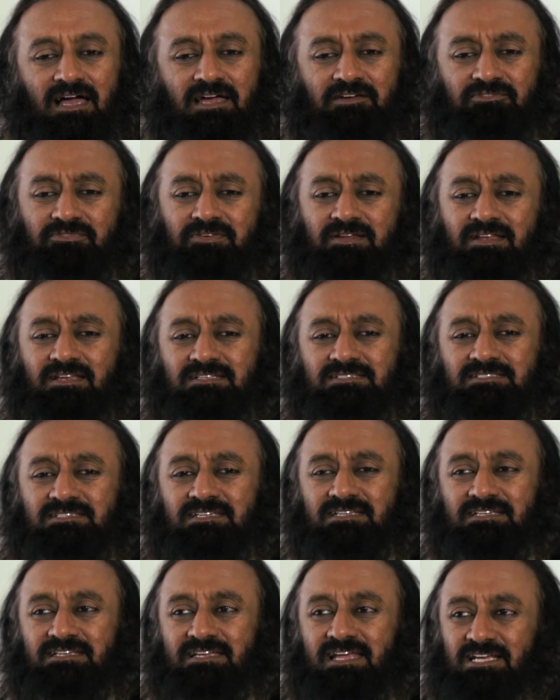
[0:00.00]
I feel it's
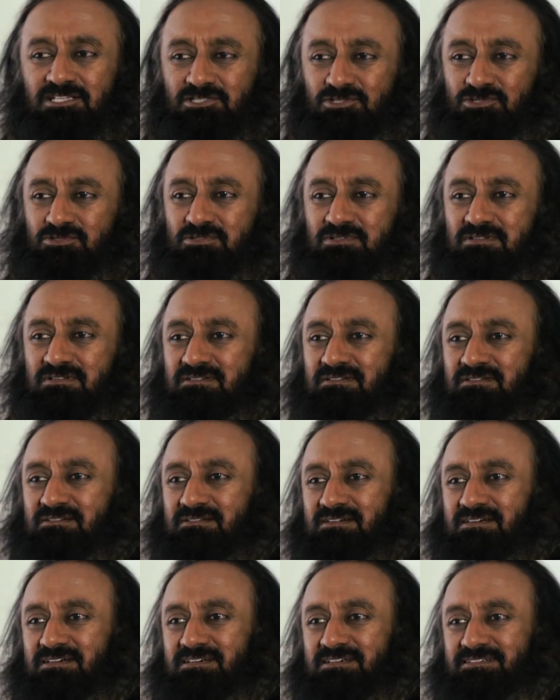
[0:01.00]
a
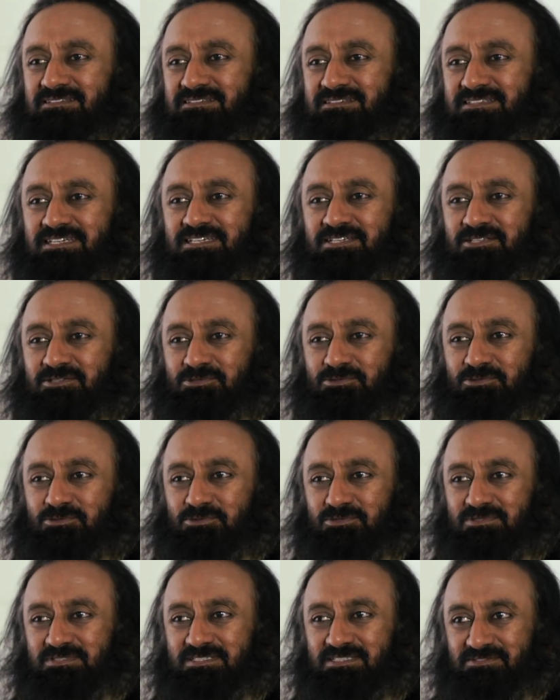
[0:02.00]
natural thing to
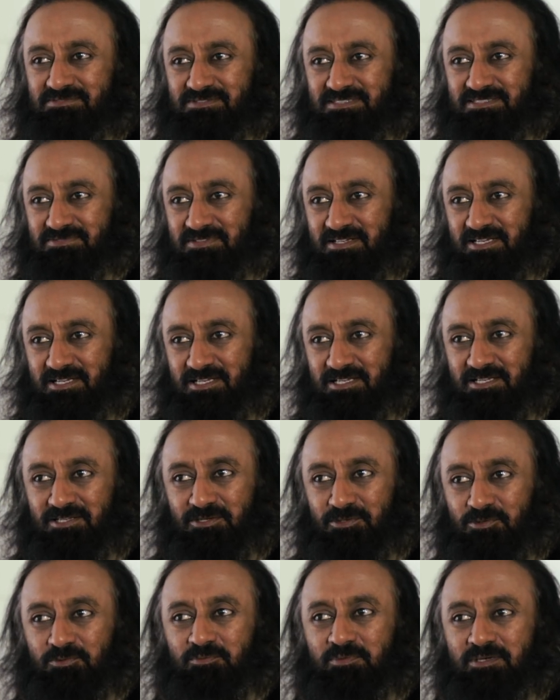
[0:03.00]
do service for any
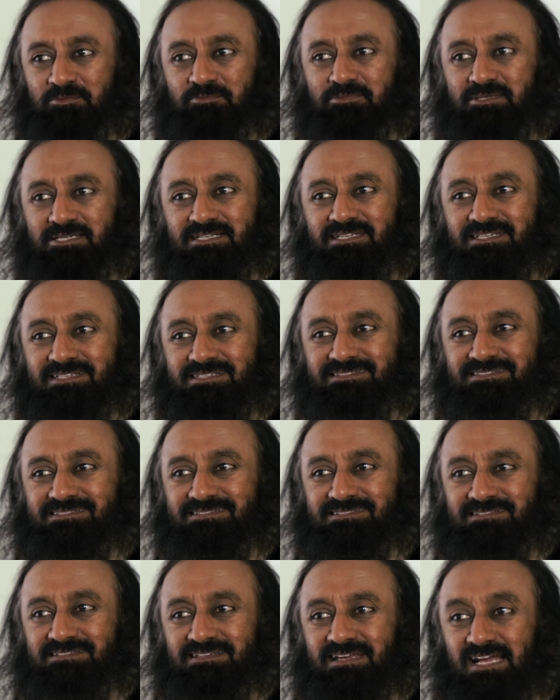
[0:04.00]
human being,
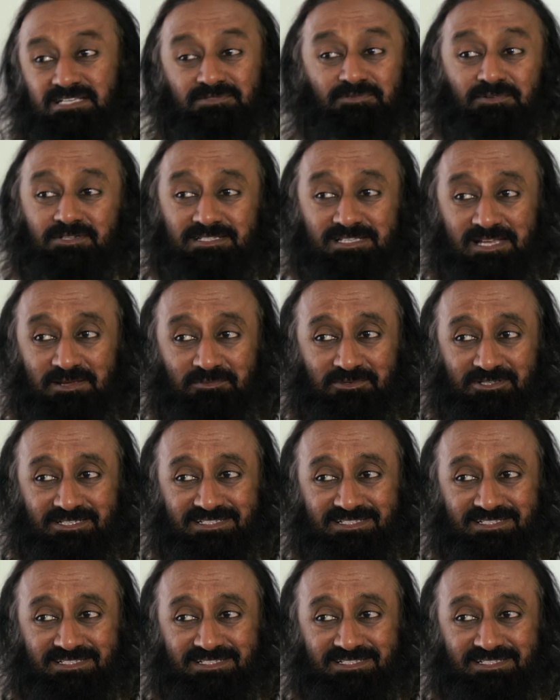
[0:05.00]
as far as I'm